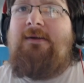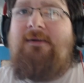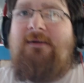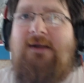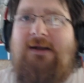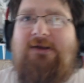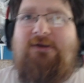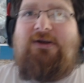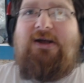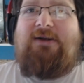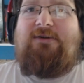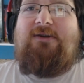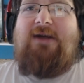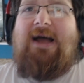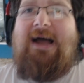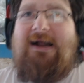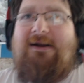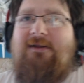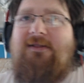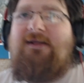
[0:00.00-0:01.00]
And you get to
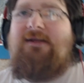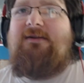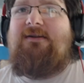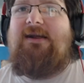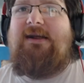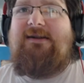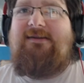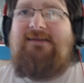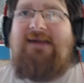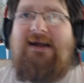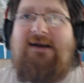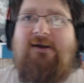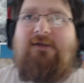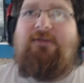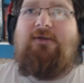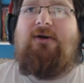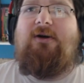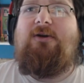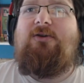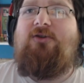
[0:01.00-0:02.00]
add things like
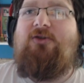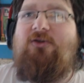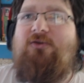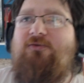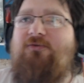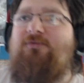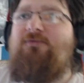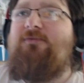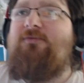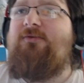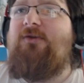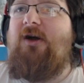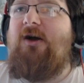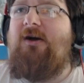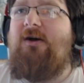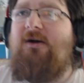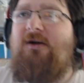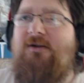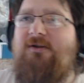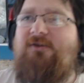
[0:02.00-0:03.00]
Danither to
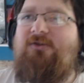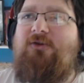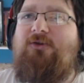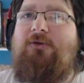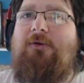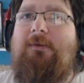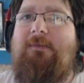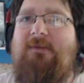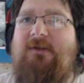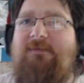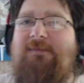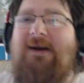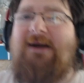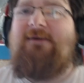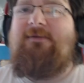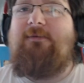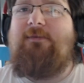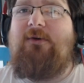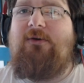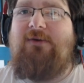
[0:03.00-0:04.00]
pass your equipment back
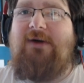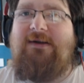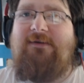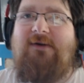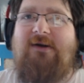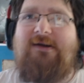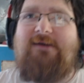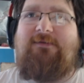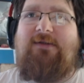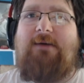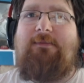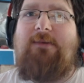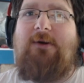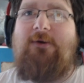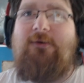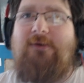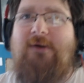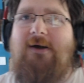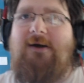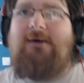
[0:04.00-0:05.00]
from the graveyard if they're
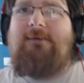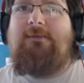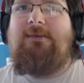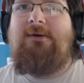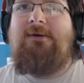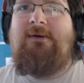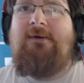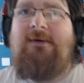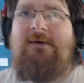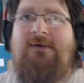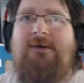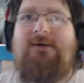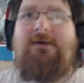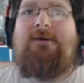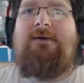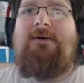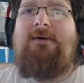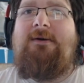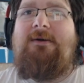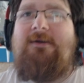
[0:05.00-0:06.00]
blown up.
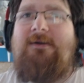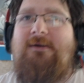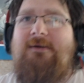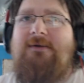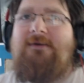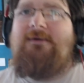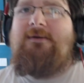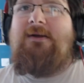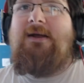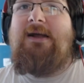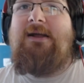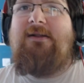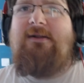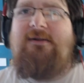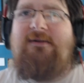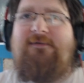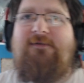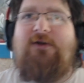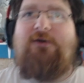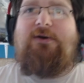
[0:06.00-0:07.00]
Yeah, there's
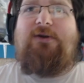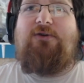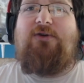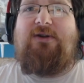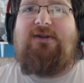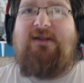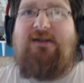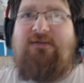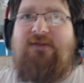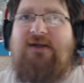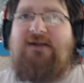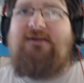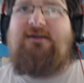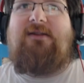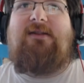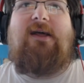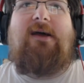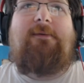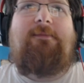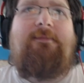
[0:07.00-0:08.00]
a few interesting things in
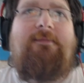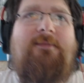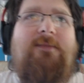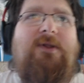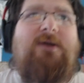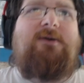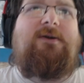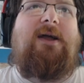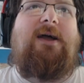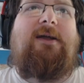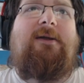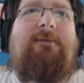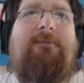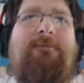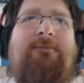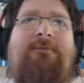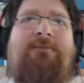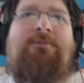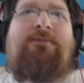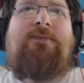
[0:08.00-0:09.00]
there. Okay,
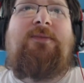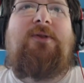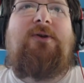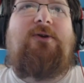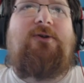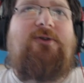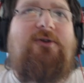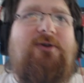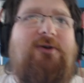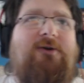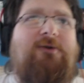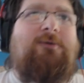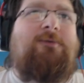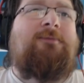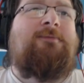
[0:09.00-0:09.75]
good to know.